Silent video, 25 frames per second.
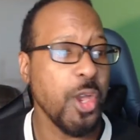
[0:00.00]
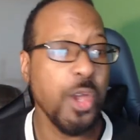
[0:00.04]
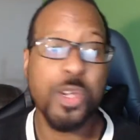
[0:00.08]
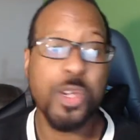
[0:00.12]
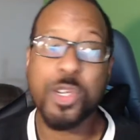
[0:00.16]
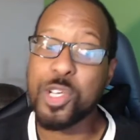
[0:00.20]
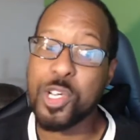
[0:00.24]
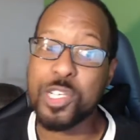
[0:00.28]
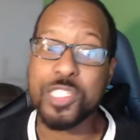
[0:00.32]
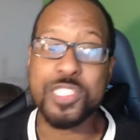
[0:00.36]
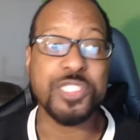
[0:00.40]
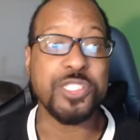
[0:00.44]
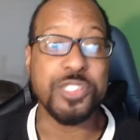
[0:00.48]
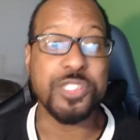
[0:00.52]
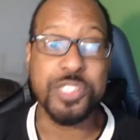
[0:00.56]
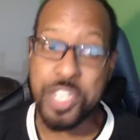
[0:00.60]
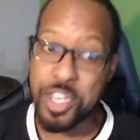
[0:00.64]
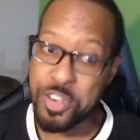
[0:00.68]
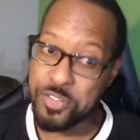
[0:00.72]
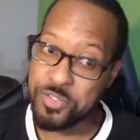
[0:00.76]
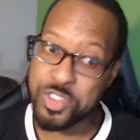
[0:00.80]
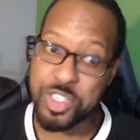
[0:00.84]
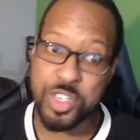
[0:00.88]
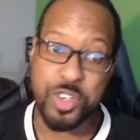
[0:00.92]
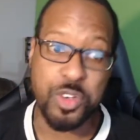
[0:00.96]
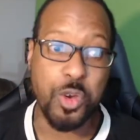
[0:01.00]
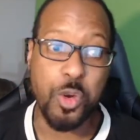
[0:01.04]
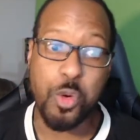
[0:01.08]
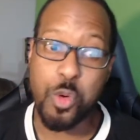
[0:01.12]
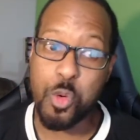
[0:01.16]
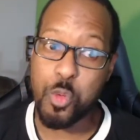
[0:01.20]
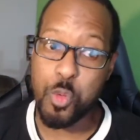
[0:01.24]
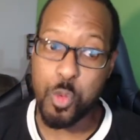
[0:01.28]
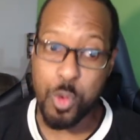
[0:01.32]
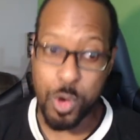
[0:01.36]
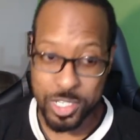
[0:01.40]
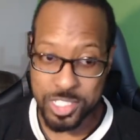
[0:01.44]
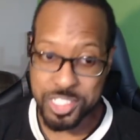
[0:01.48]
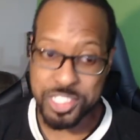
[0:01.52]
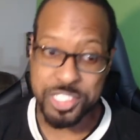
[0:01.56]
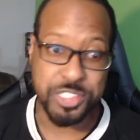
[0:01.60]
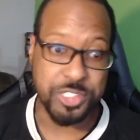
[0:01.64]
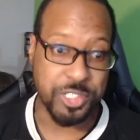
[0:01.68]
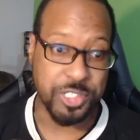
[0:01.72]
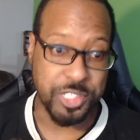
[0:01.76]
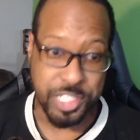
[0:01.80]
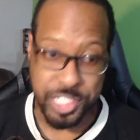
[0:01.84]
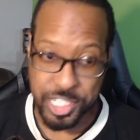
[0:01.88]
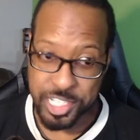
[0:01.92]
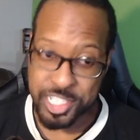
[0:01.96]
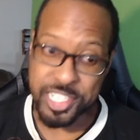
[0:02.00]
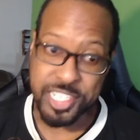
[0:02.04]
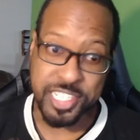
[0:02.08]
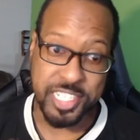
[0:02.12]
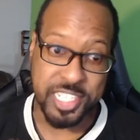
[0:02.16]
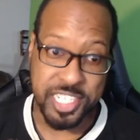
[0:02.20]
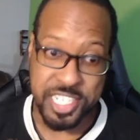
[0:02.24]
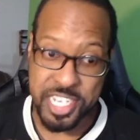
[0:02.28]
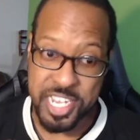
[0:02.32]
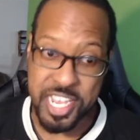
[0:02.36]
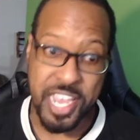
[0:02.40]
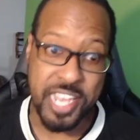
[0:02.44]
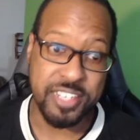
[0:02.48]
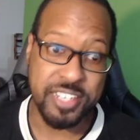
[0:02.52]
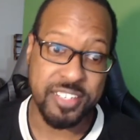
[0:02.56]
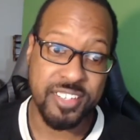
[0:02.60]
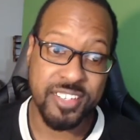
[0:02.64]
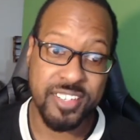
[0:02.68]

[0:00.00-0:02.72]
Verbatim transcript: because you never knew what you're gonna get.